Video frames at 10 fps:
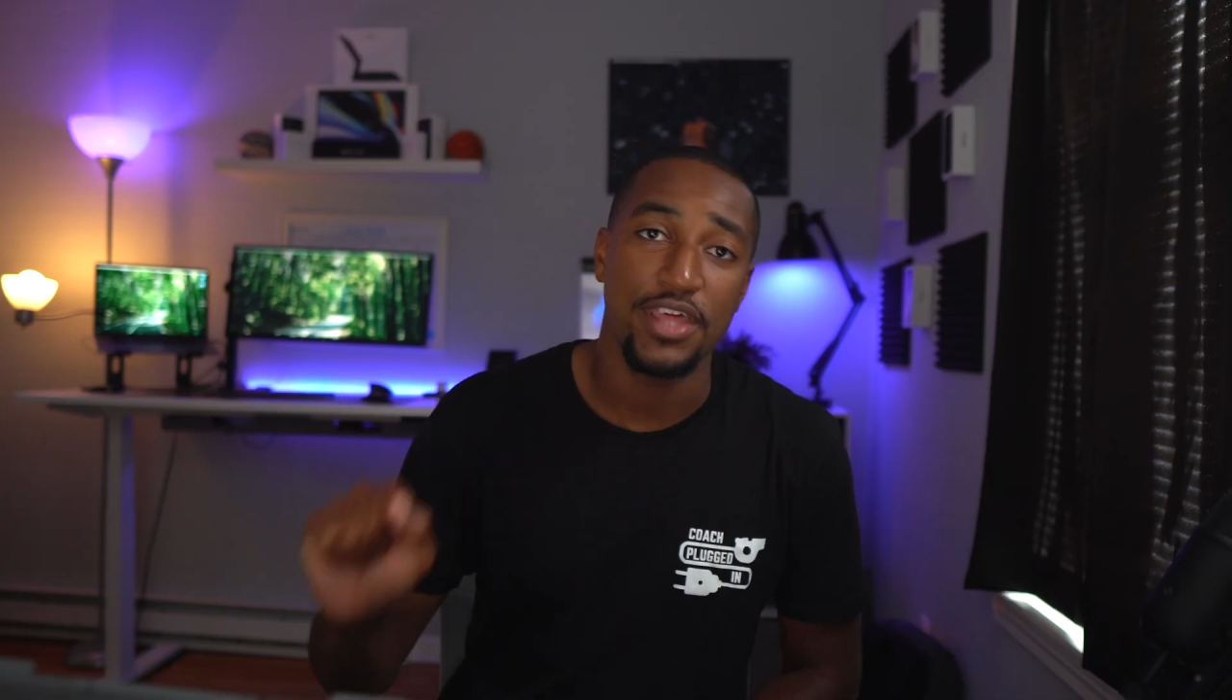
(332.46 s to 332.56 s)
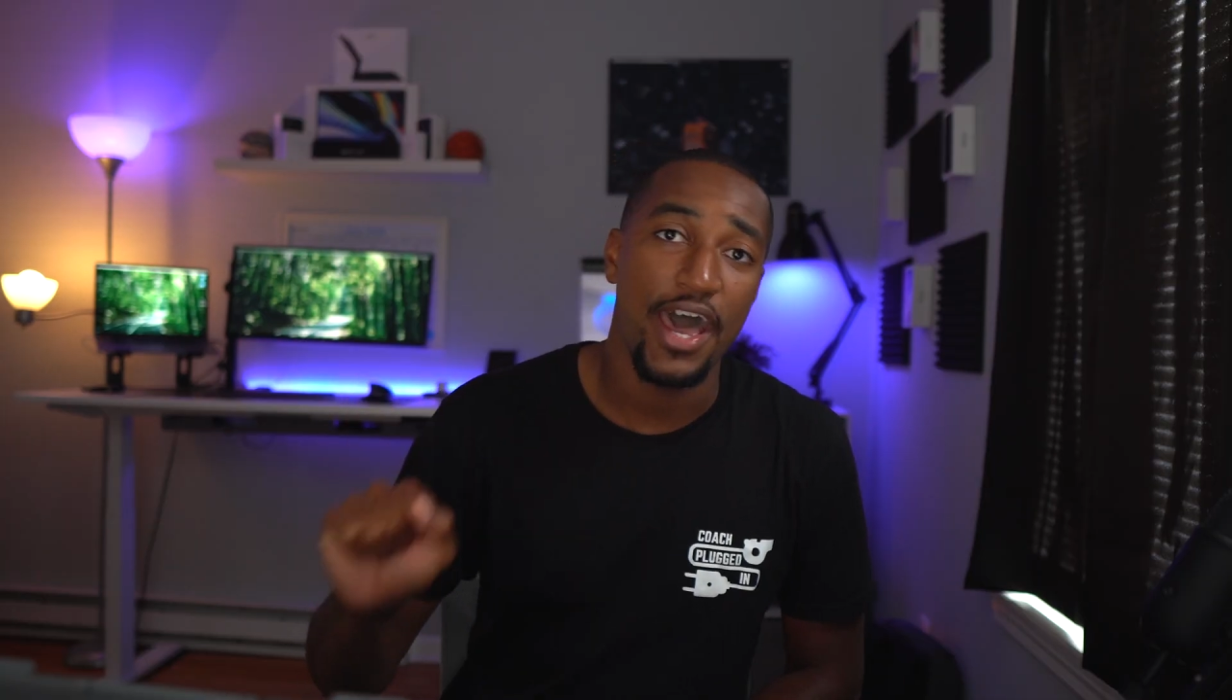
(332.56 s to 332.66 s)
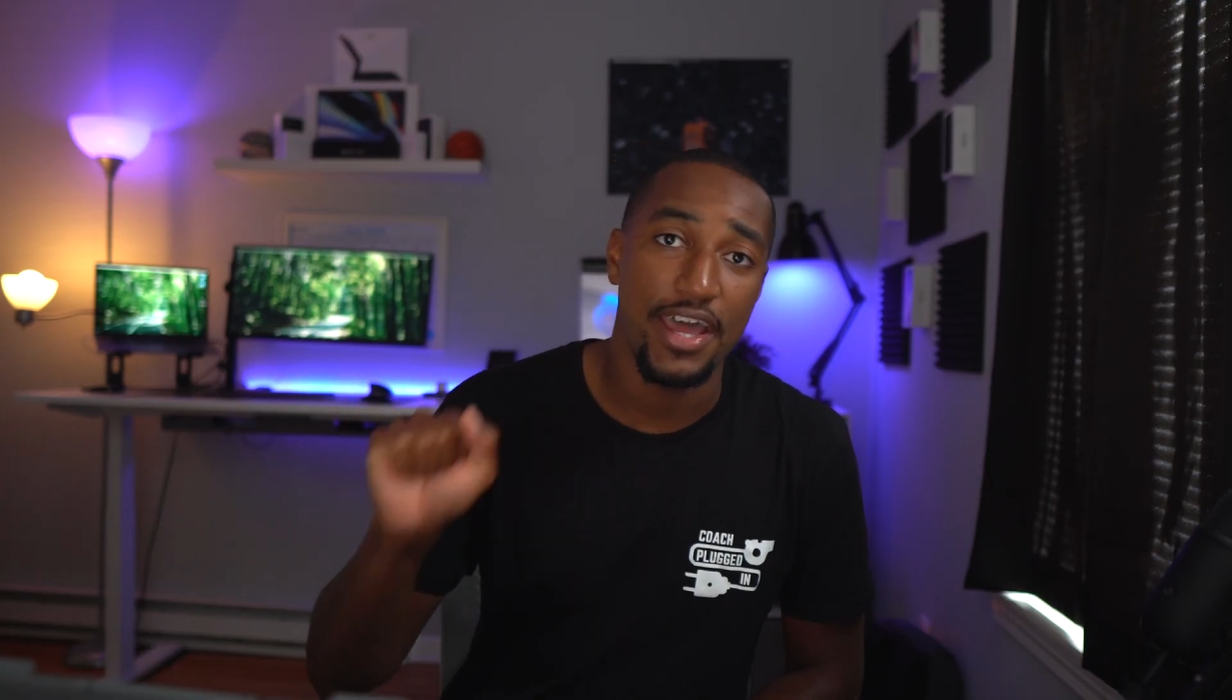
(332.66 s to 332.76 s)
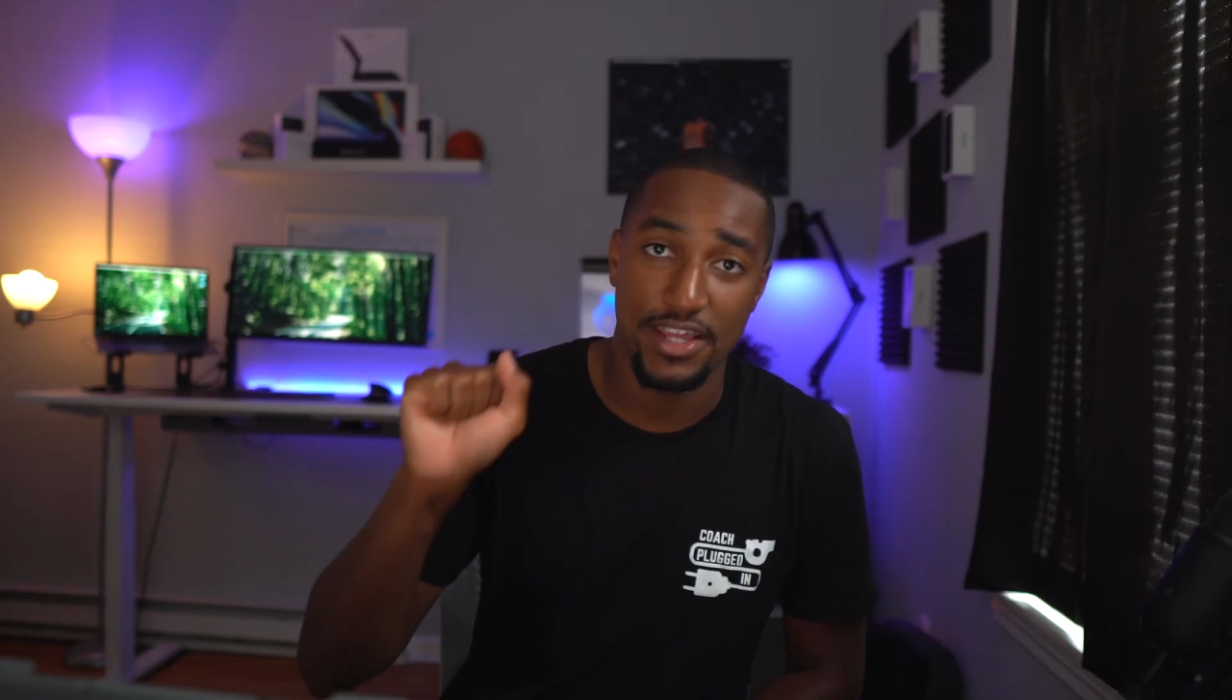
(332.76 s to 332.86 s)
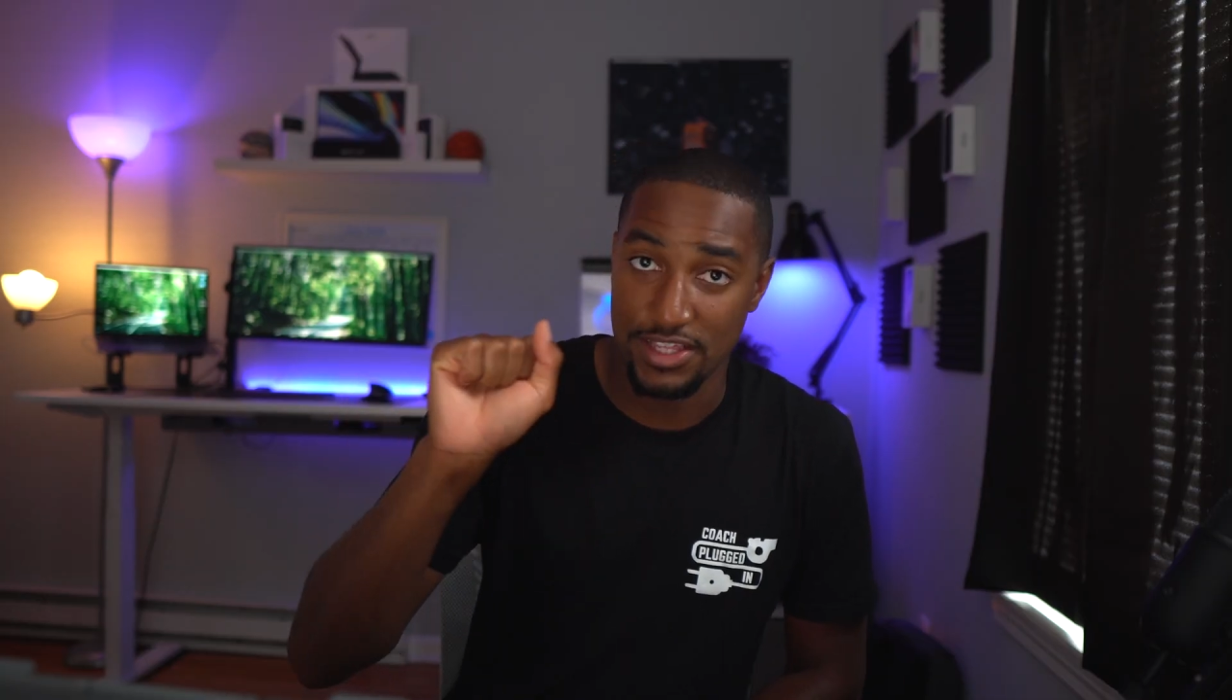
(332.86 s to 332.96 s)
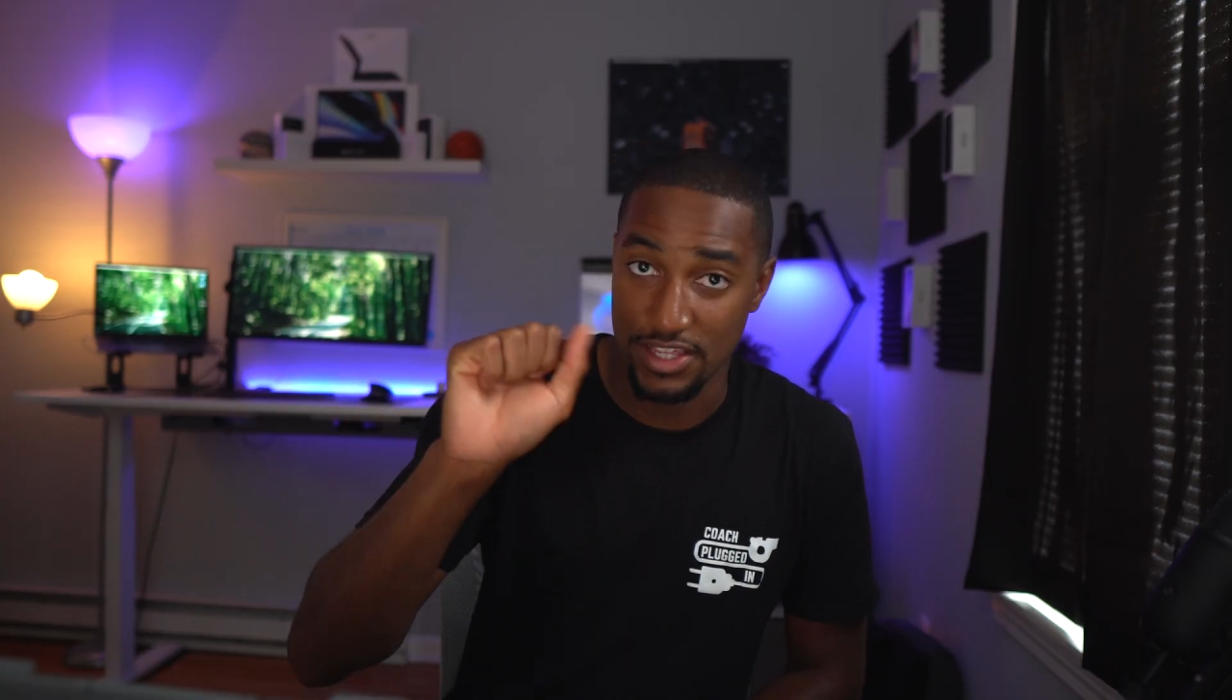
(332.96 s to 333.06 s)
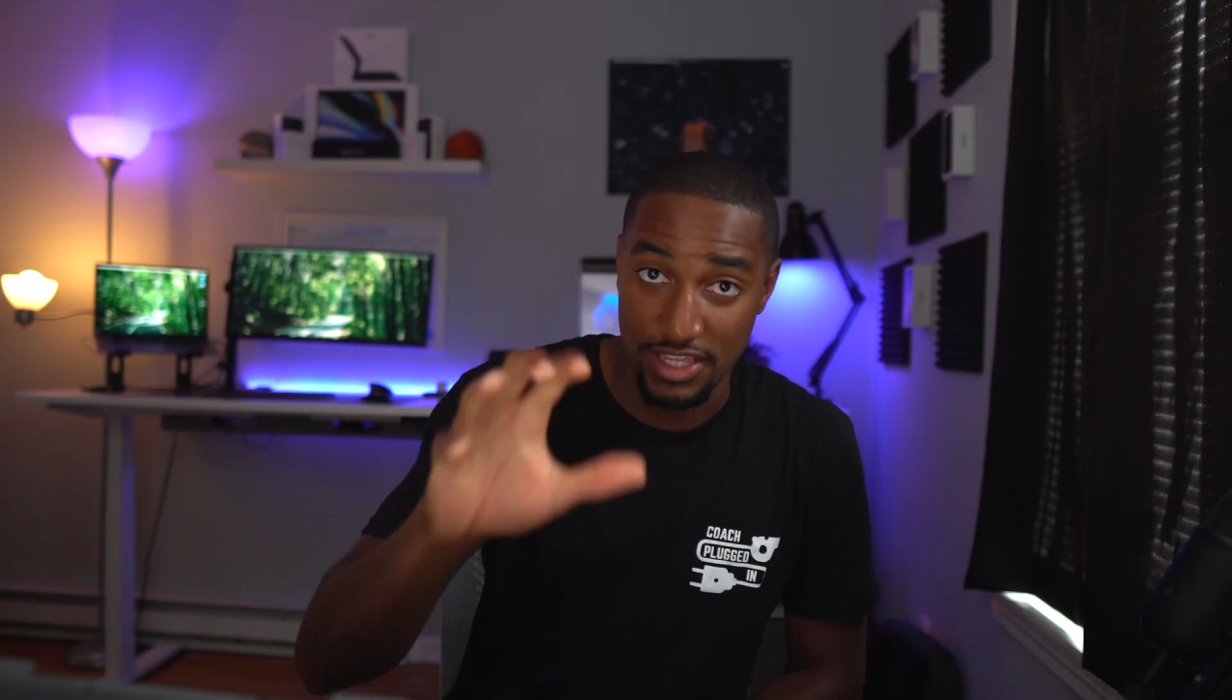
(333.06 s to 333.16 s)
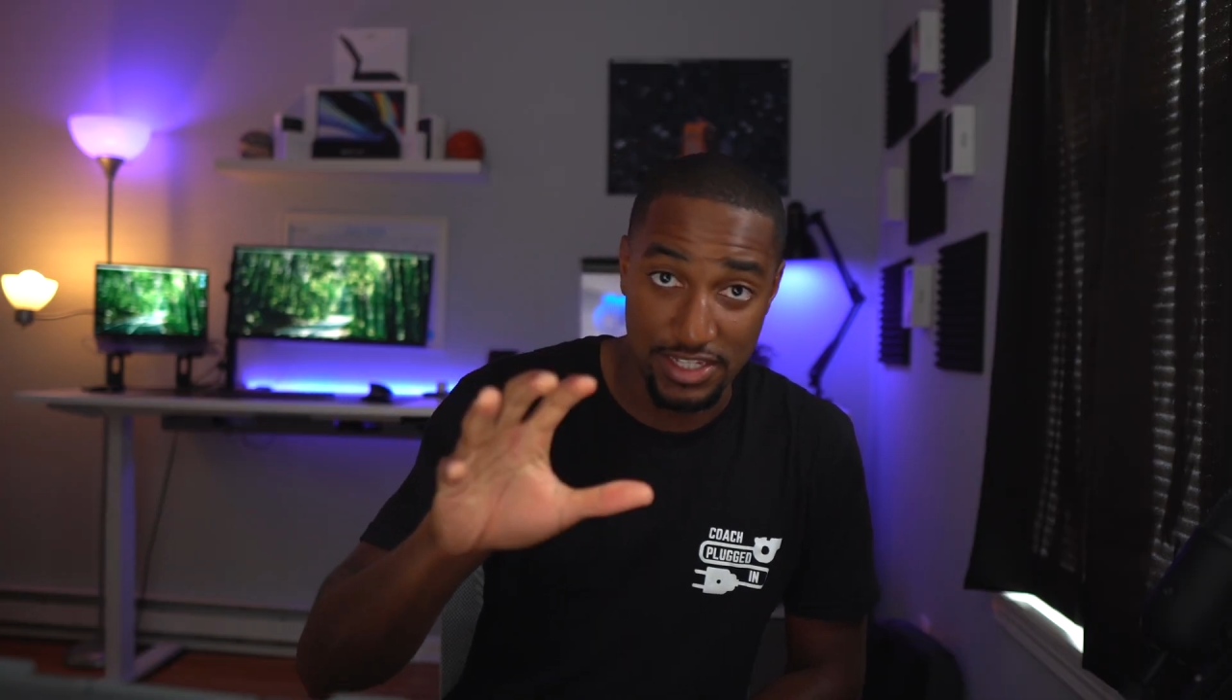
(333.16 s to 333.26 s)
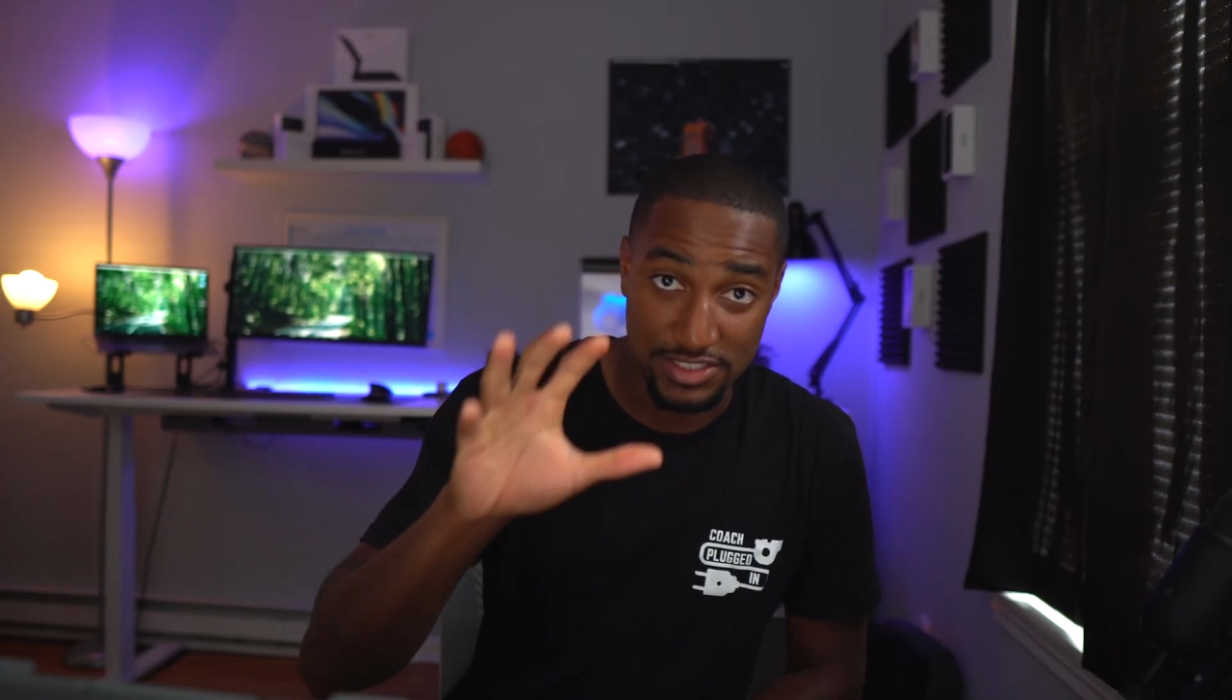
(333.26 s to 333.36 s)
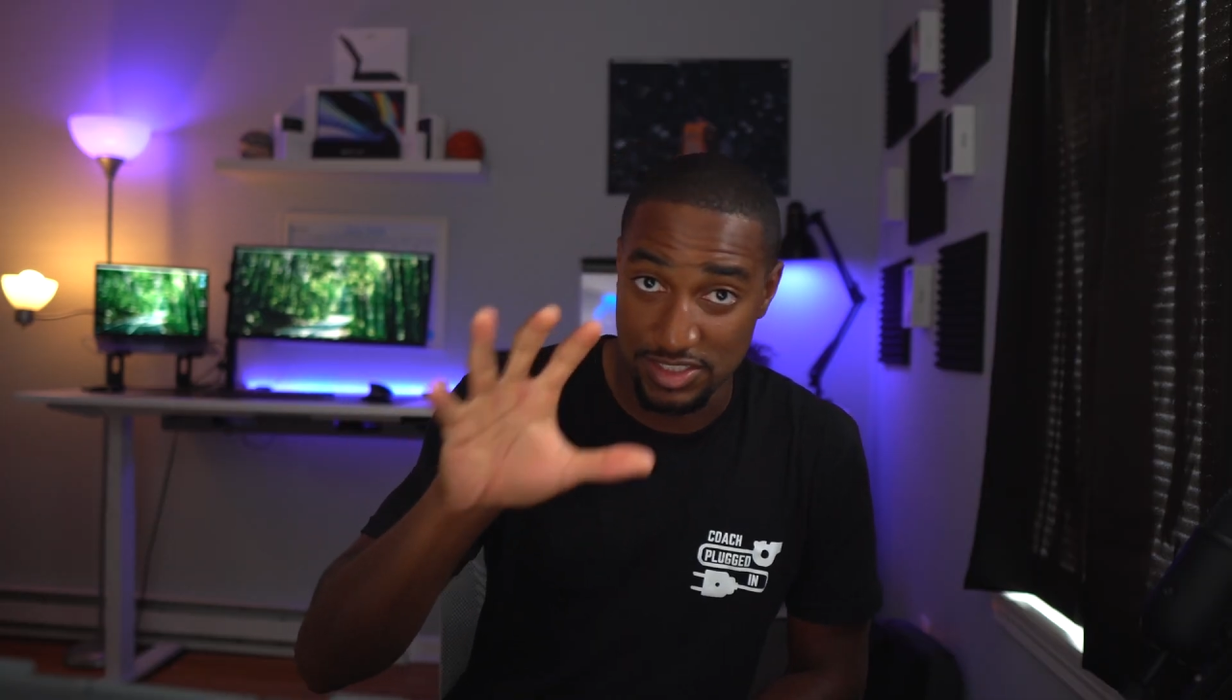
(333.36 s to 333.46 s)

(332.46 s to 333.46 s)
that is